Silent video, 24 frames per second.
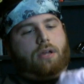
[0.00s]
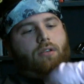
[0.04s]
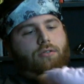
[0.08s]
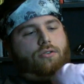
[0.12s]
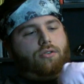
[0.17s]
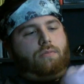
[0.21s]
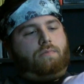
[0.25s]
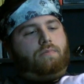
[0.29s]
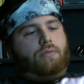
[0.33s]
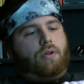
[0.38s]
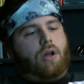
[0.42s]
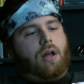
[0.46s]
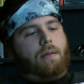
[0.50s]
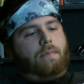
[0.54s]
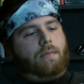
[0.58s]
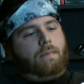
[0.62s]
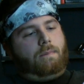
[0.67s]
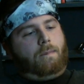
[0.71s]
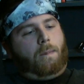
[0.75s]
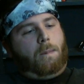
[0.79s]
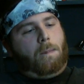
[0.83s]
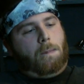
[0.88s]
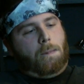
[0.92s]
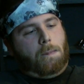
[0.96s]
hell's your
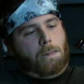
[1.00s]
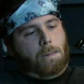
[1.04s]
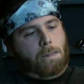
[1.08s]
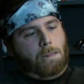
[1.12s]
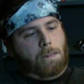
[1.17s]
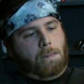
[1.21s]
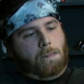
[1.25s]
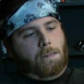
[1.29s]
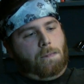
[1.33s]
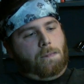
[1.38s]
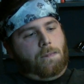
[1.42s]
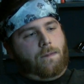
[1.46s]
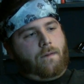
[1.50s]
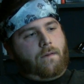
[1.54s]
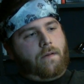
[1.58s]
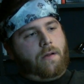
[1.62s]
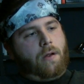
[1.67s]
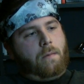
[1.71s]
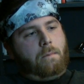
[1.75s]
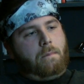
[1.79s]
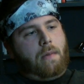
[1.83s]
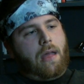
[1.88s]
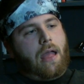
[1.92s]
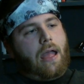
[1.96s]
problem?
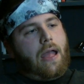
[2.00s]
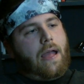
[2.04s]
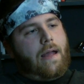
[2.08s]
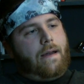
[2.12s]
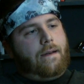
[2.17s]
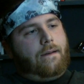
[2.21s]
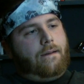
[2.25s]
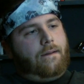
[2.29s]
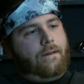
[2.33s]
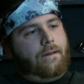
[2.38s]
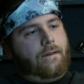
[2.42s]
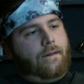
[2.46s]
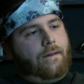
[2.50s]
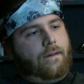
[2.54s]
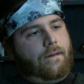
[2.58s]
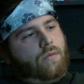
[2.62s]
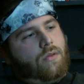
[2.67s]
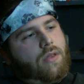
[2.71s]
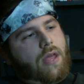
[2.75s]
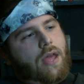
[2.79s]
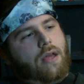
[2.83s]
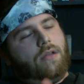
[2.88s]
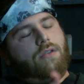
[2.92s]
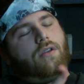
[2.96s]
You're a man.
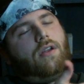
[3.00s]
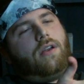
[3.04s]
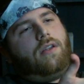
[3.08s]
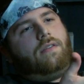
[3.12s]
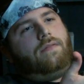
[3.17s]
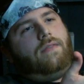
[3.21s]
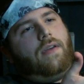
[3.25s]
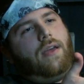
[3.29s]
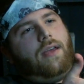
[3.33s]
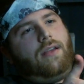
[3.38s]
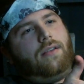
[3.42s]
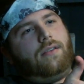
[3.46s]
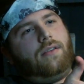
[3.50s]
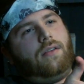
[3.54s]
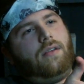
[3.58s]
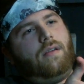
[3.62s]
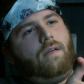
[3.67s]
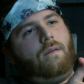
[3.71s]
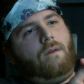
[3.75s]
What the hell's on his face?